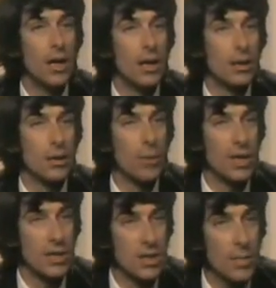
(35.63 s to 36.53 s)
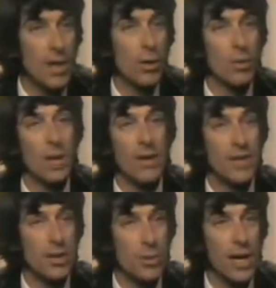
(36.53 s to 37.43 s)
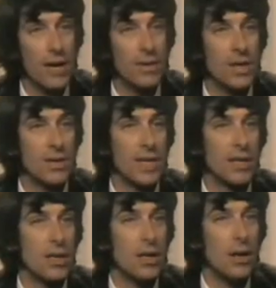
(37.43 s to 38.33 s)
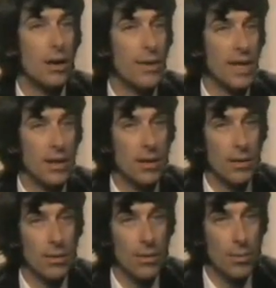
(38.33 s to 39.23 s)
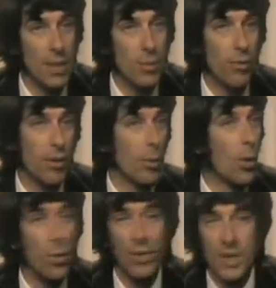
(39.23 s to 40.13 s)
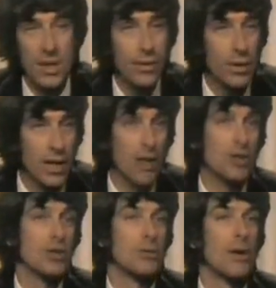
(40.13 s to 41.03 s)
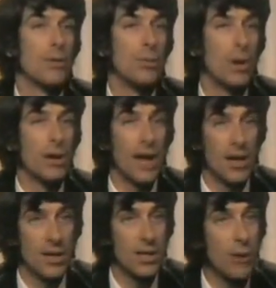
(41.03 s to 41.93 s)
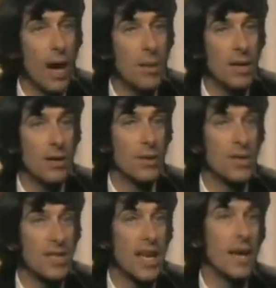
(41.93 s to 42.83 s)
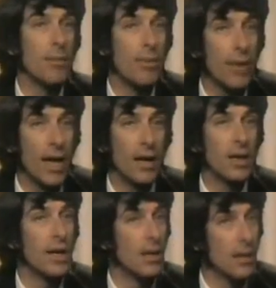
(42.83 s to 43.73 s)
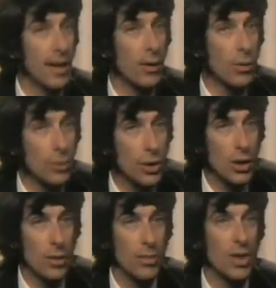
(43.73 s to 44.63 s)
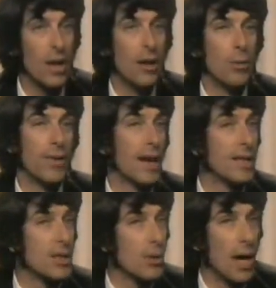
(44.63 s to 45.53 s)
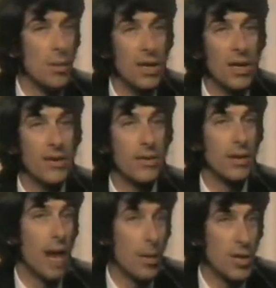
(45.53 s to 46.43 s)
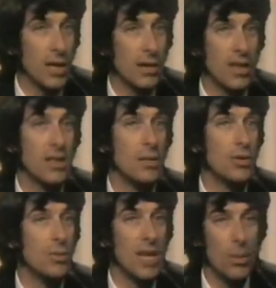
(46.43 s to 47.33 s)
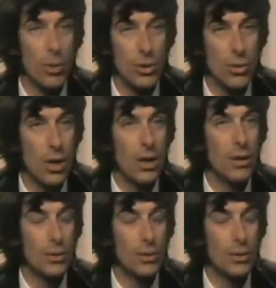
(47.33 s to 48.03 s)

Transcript: And what is typical about these waves is that the people from all these different cultures around the world are describing the same thing in their own terms. What they are describing is an object that seems to be able to